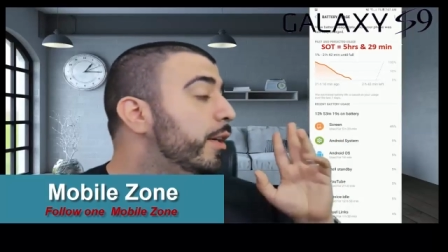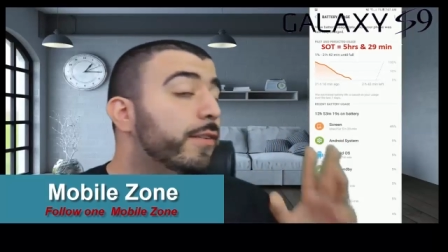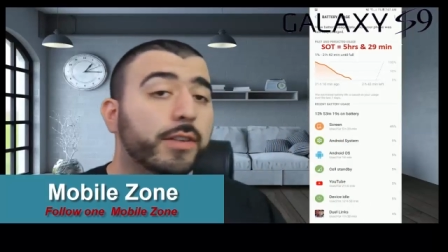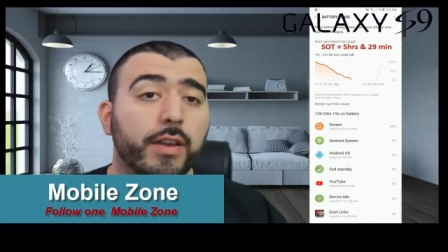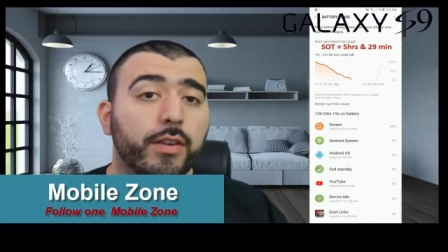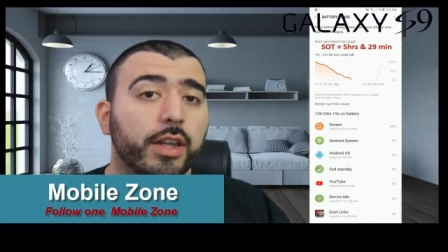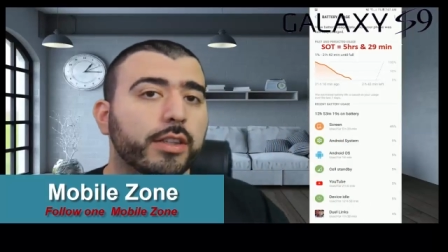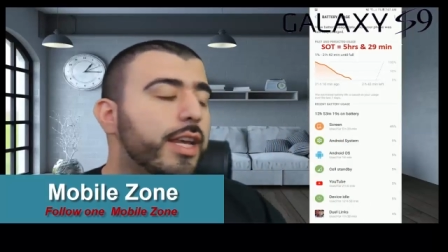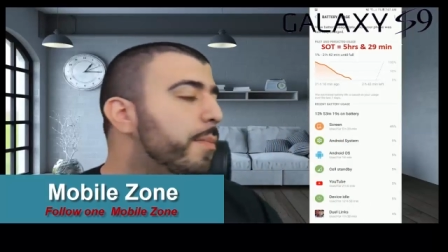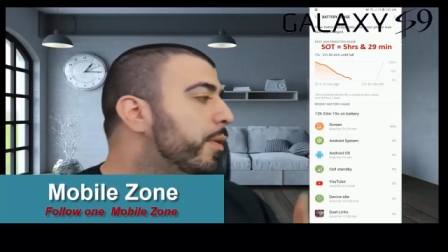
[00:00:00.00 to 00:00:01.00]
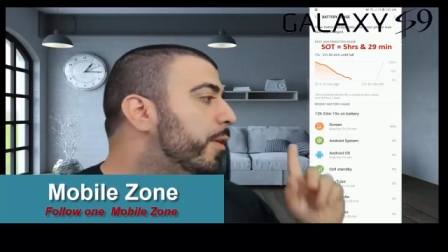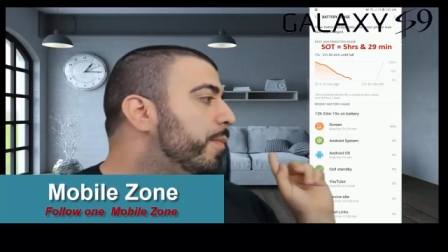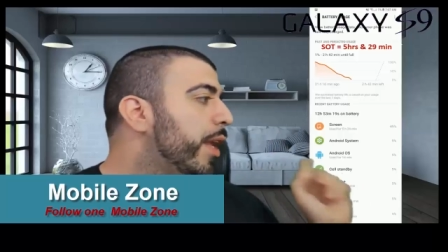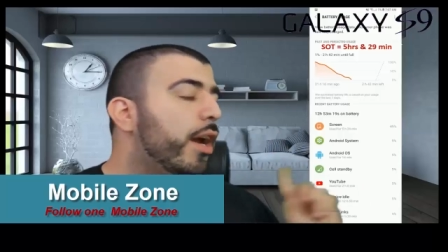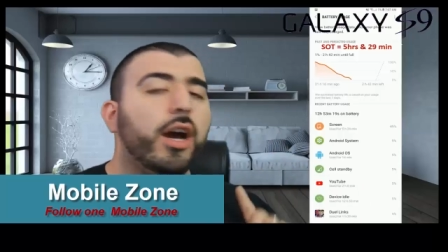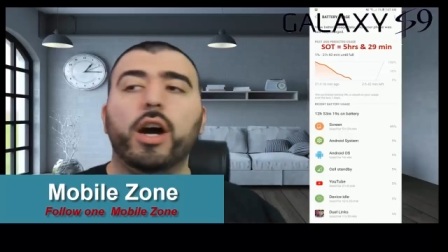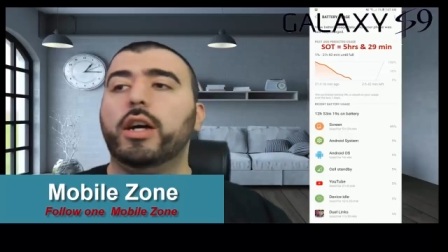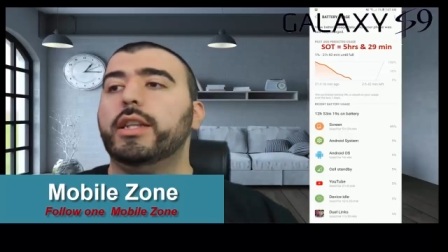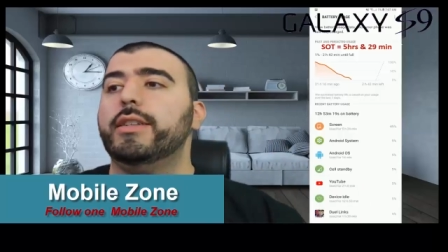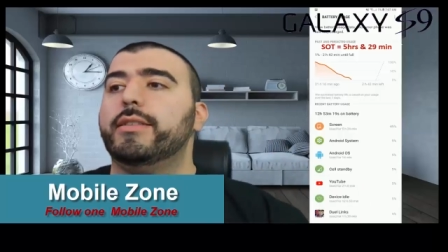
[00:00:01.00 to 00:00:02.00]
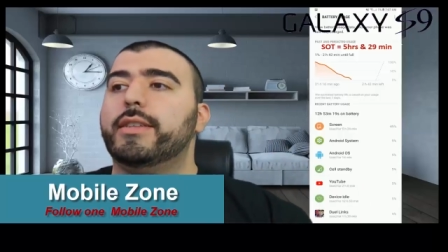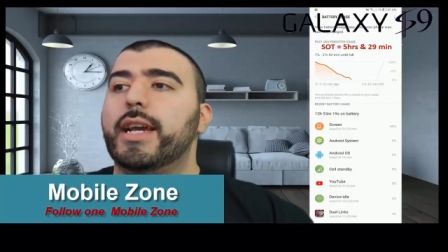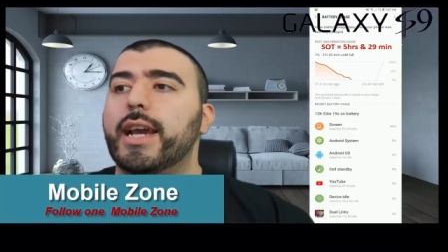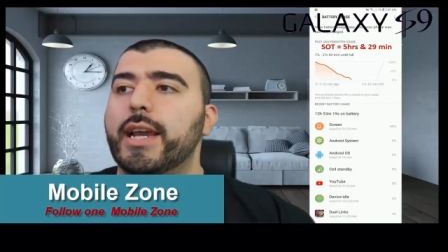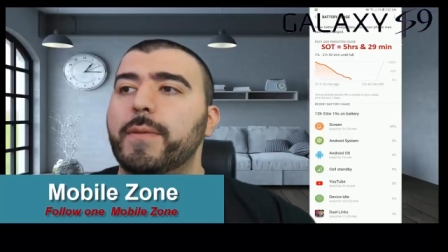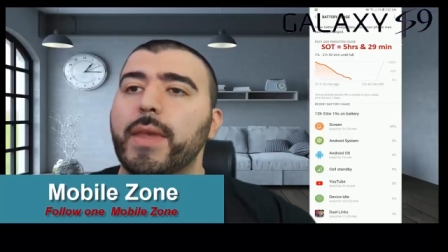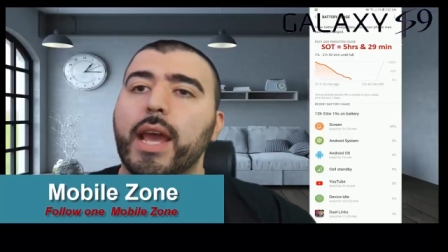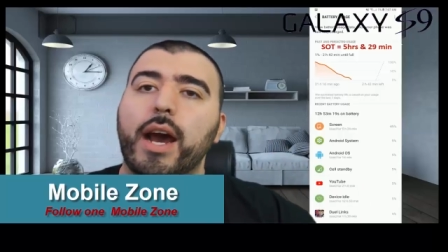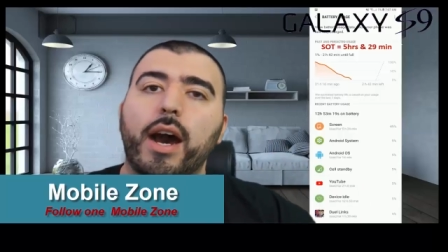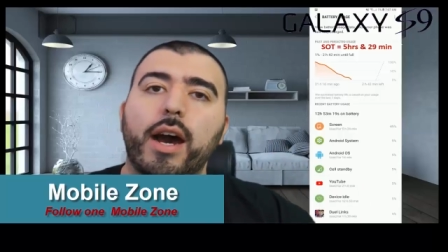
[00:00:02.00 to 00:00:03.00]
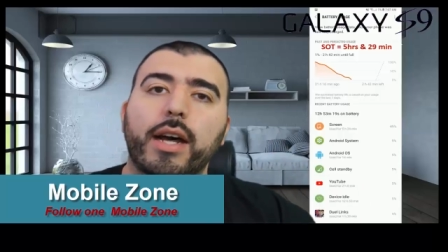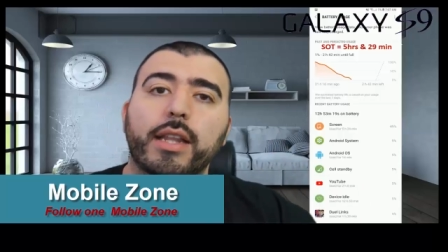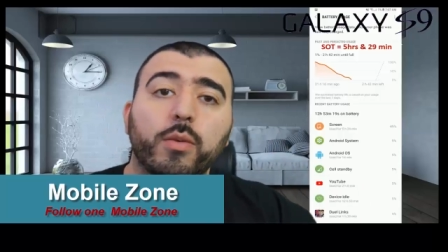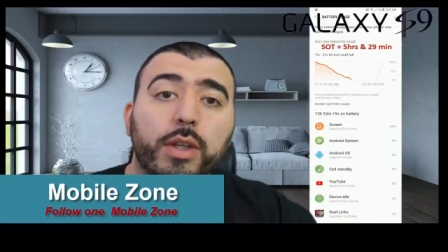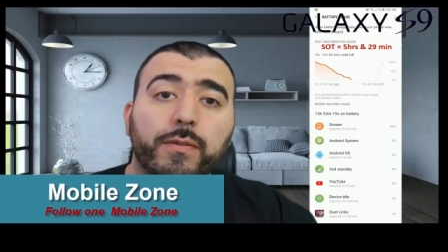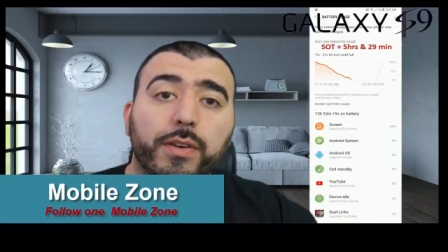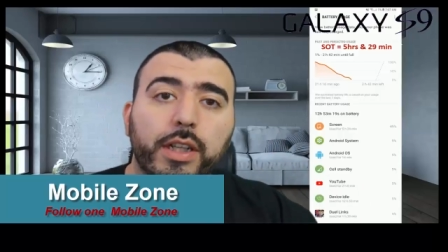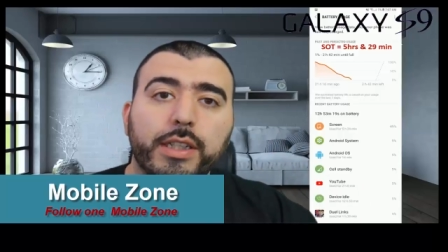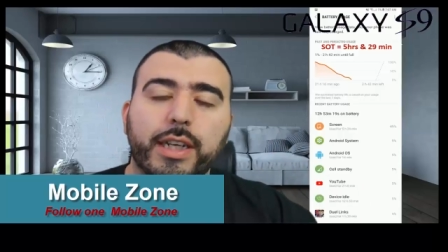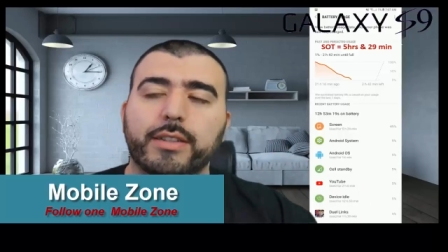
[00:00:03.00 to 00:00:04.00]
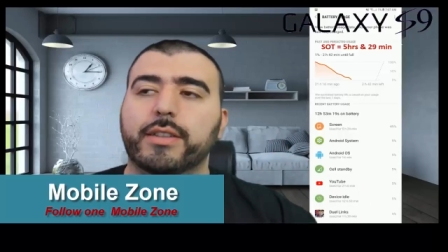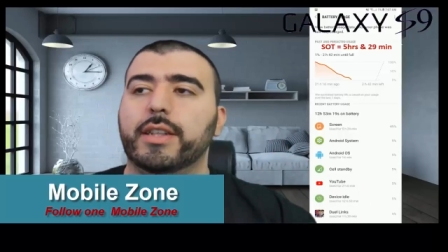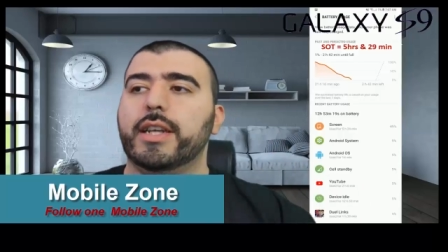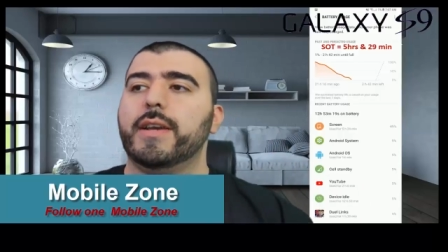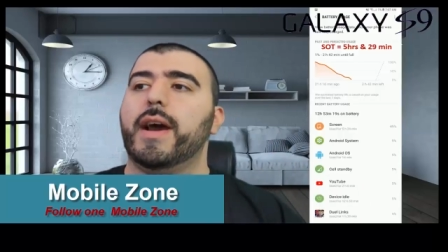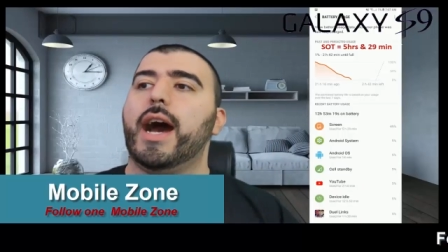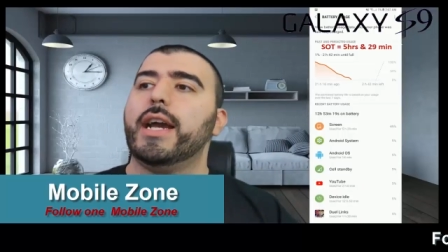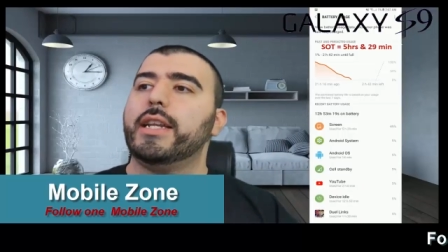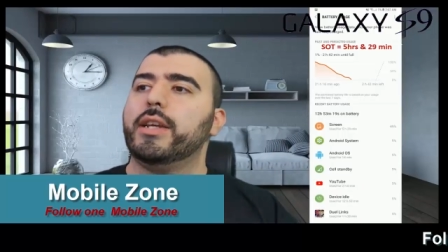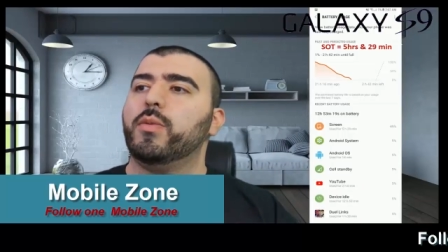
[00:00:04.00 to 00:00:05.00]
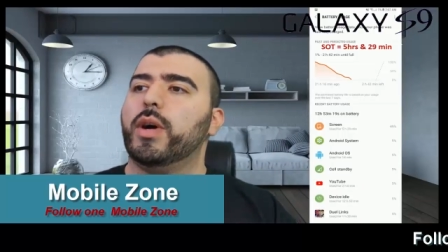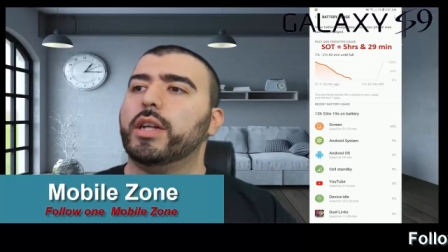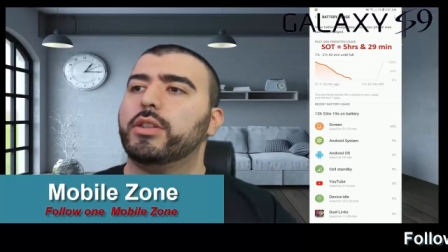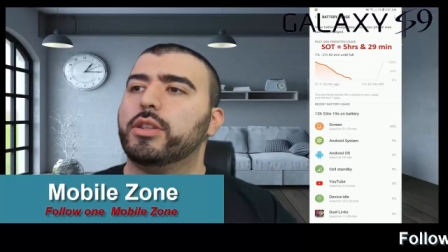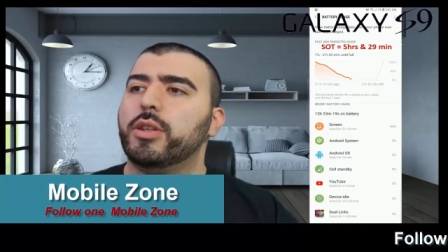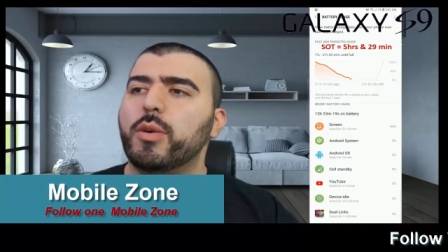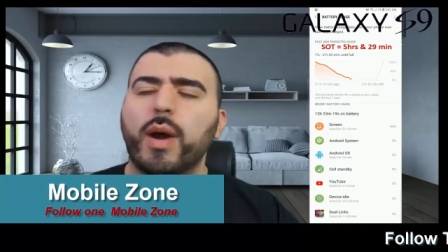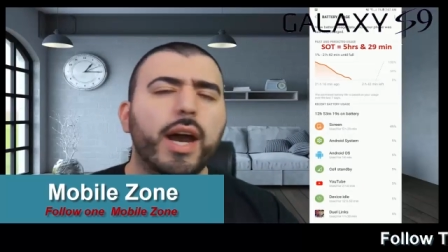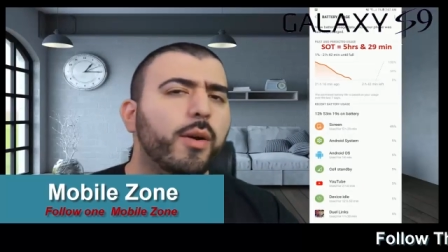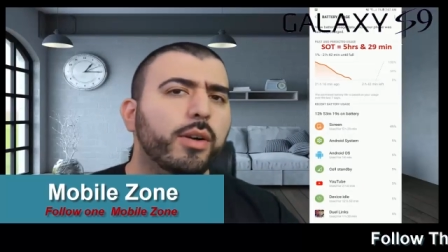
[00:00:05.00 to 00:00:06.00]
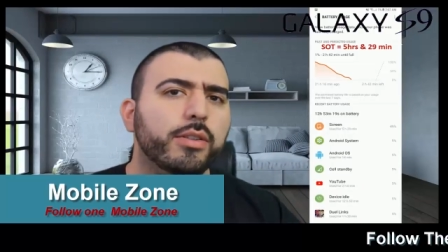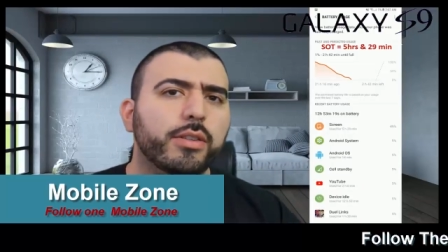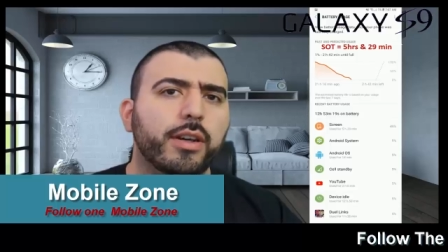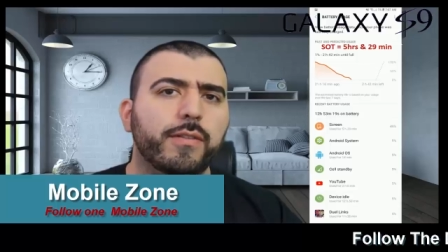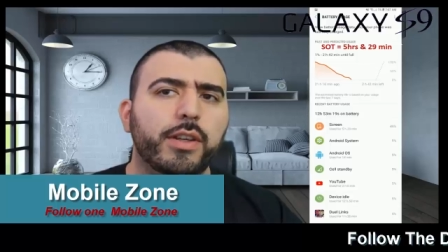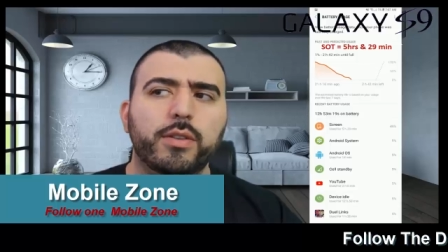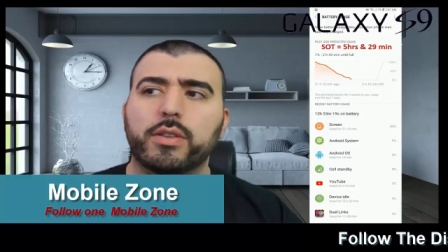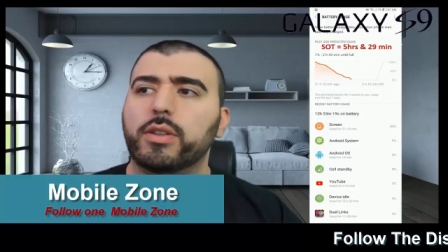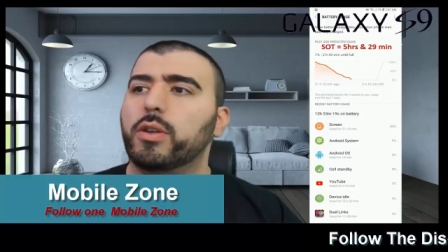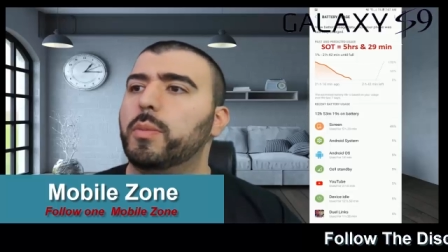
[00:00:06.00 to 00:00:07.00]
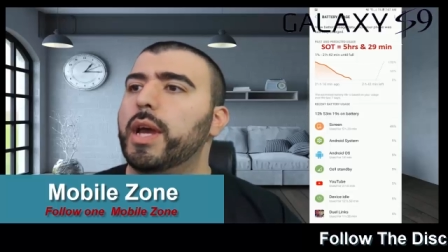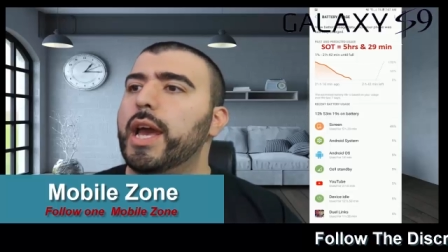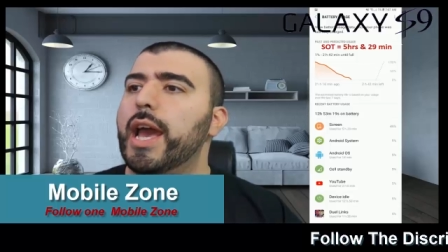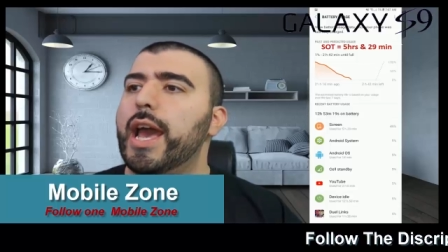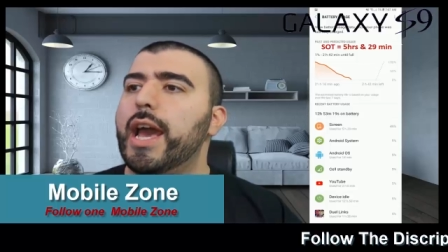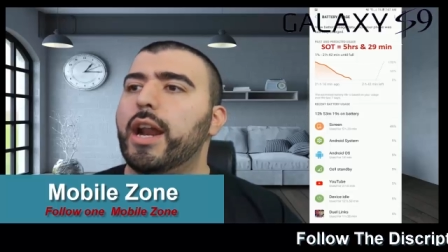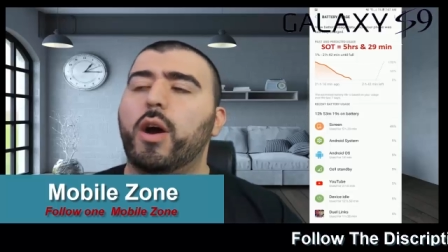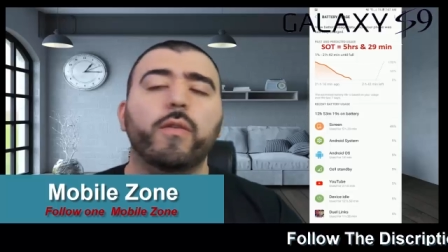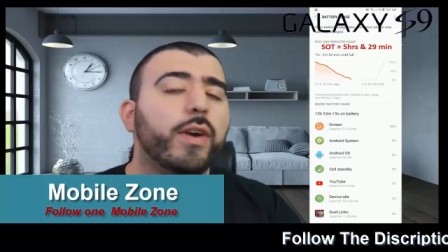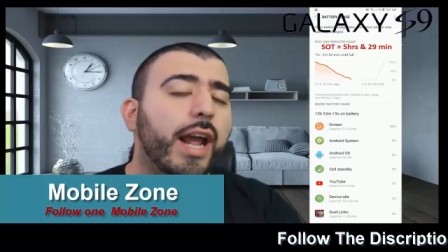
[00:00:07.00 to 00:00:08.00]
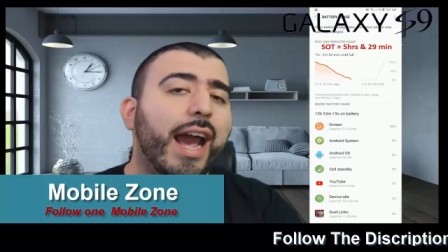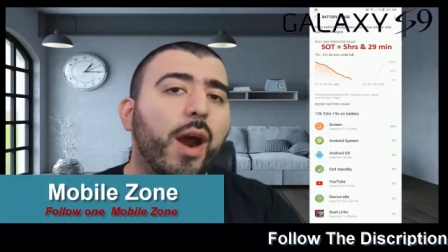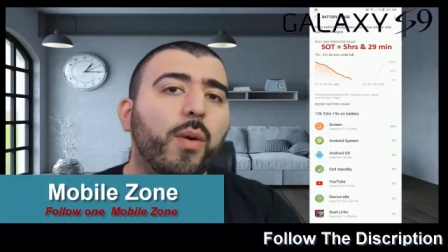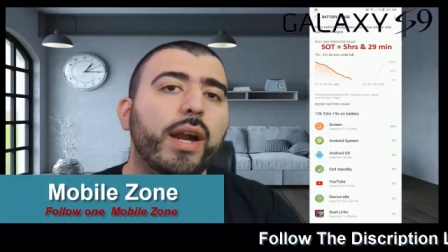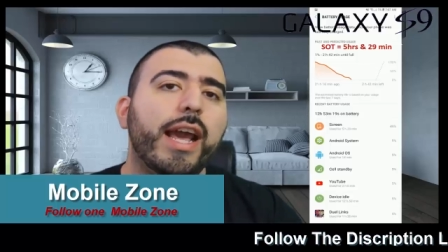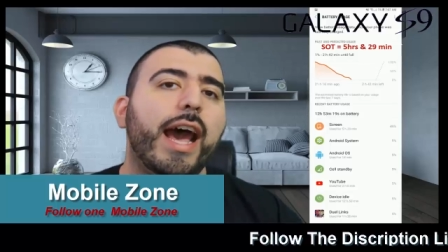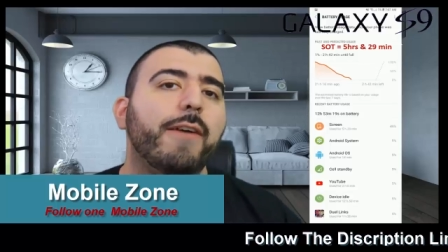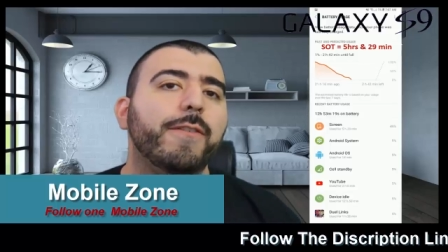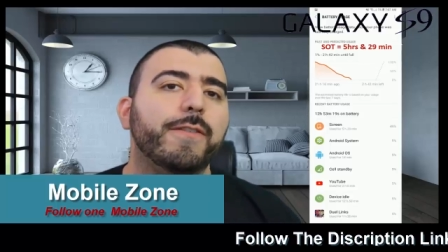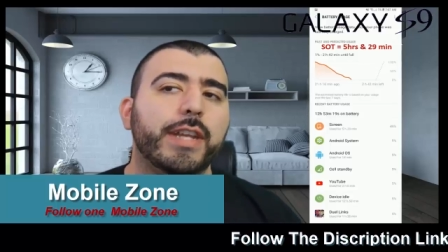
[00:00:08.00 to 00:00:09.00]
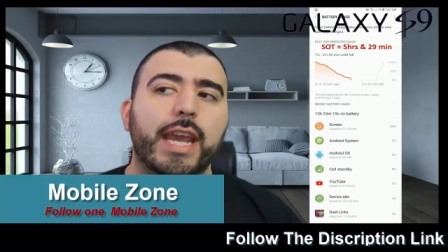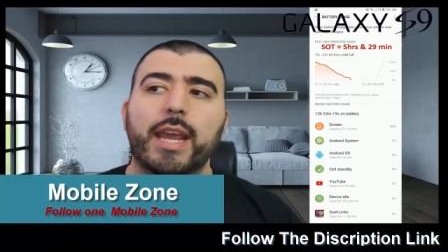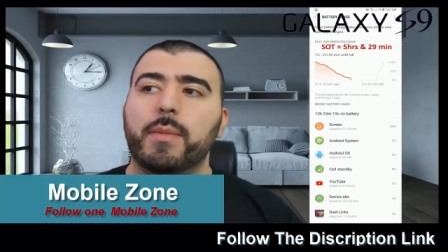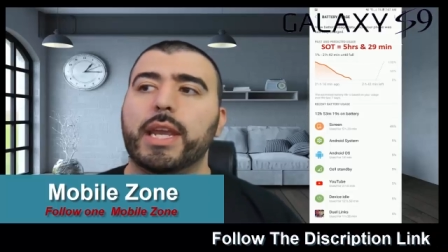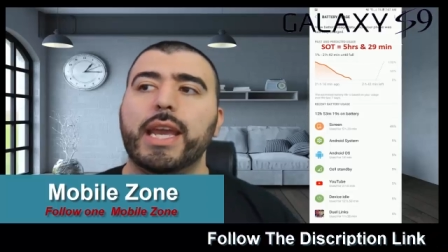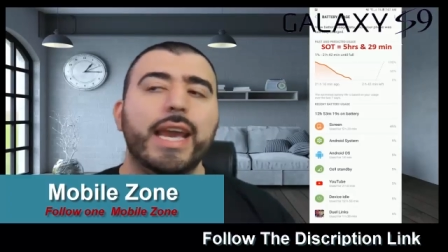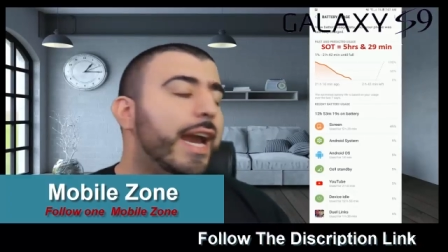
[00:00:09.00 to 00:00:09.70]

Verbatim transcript: give you an example. On this day uh, that we fully tested it, I did what, two hours of YouTube and over an hour and a half of gaming.